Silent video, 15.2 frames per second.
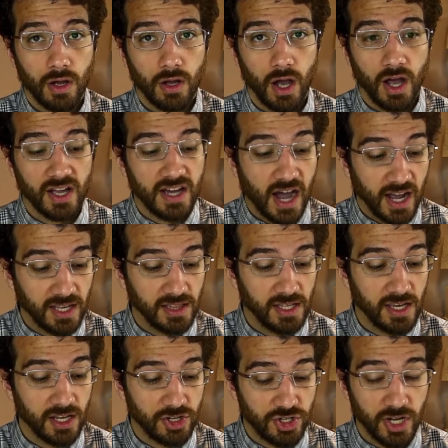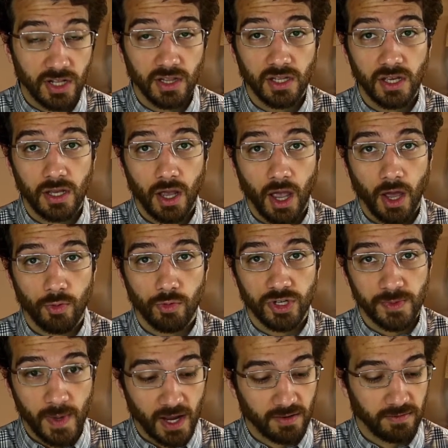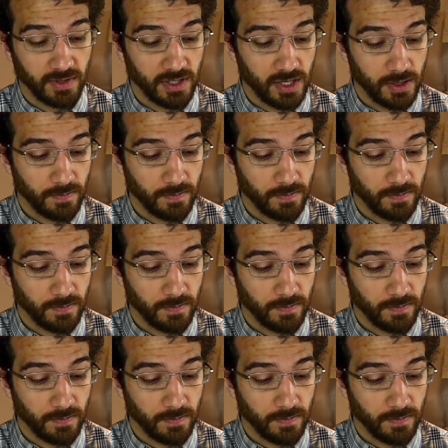kindly and gently and respectfully.